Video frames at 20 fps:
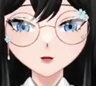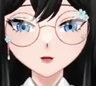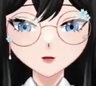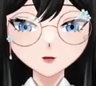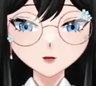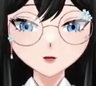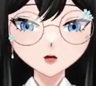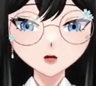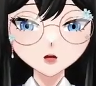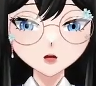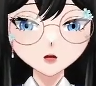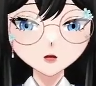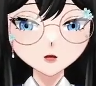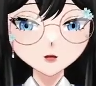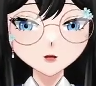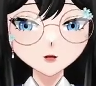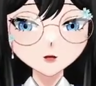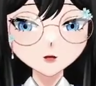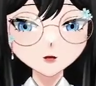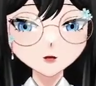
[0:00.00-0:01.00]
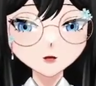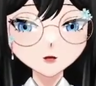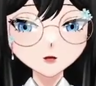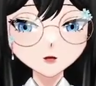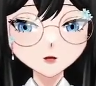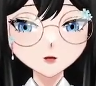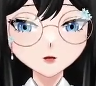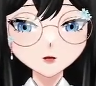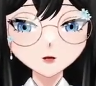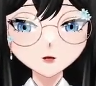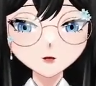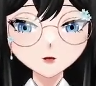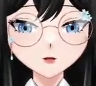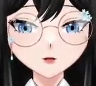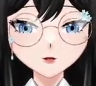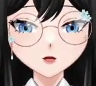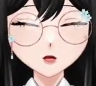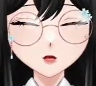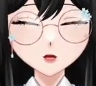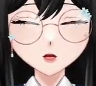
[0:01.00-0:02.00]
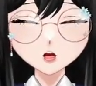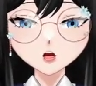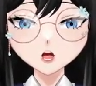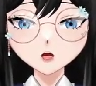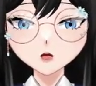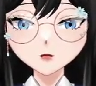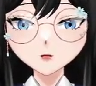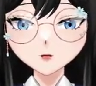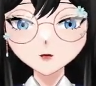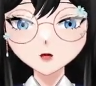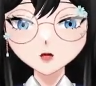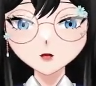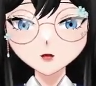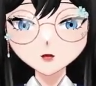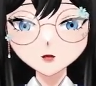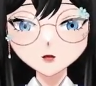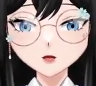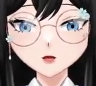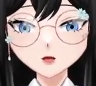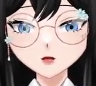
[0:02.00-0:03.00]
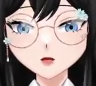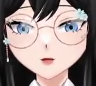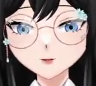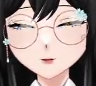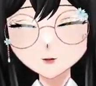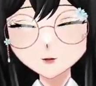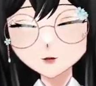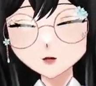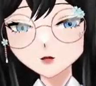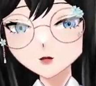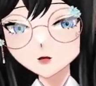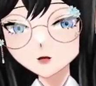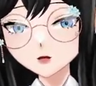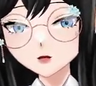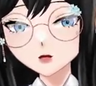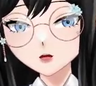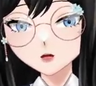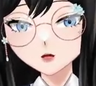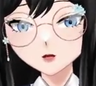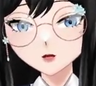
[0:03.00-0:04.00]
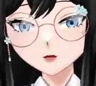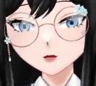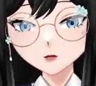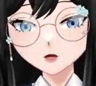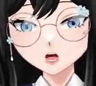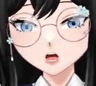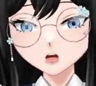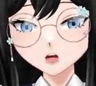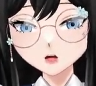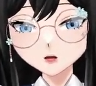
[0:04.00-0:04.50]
you can check the protein level using Western blot.